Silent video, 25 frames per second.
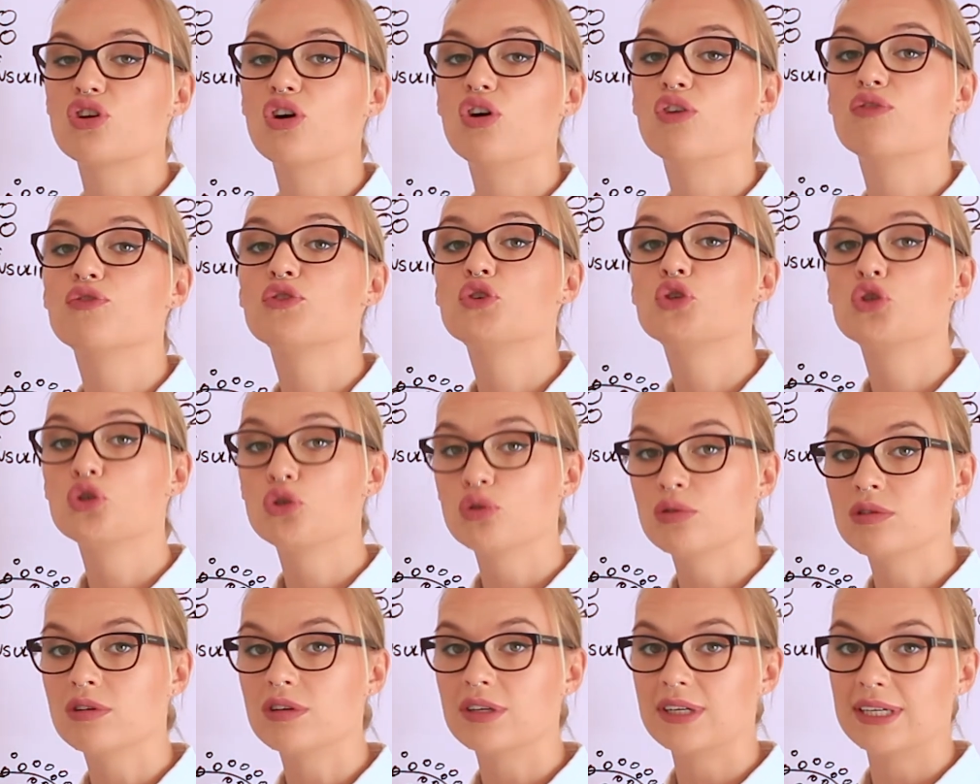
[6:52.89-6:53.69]
of
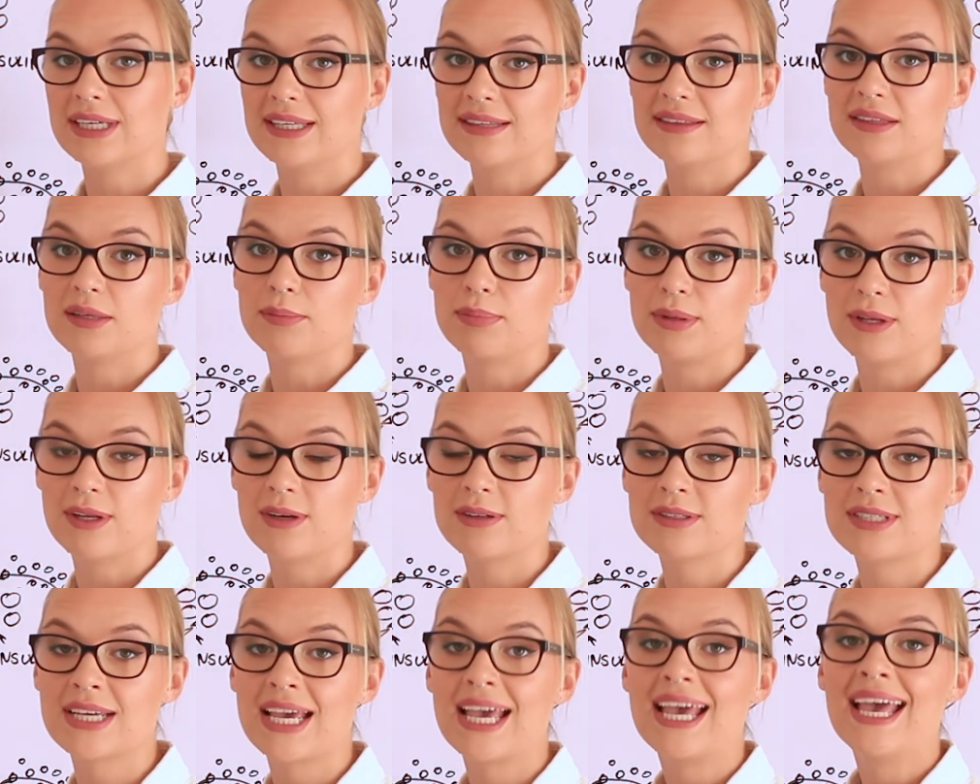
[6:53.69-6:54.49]
sugar in the
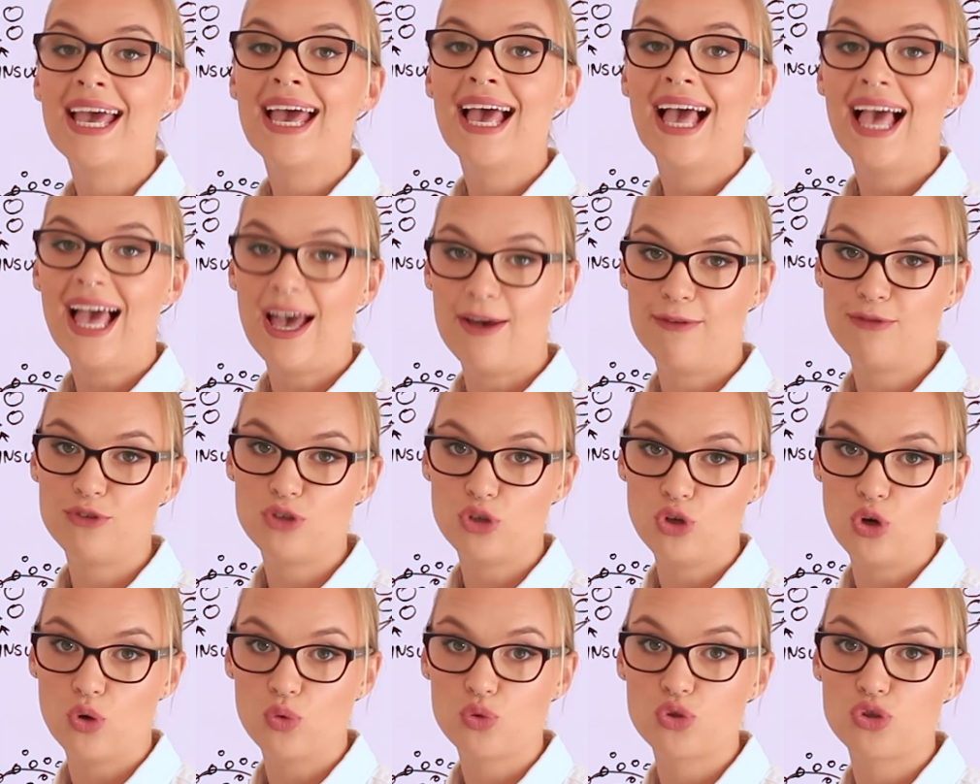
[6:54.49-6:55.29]
blood have to
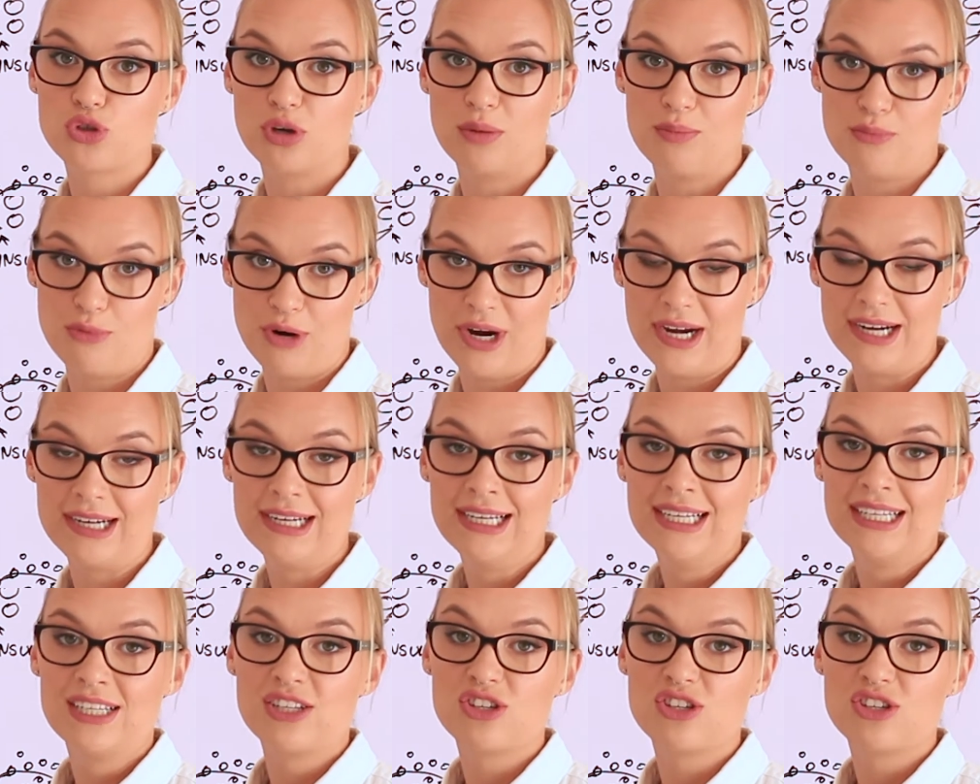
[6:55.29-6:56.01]
go somewhere.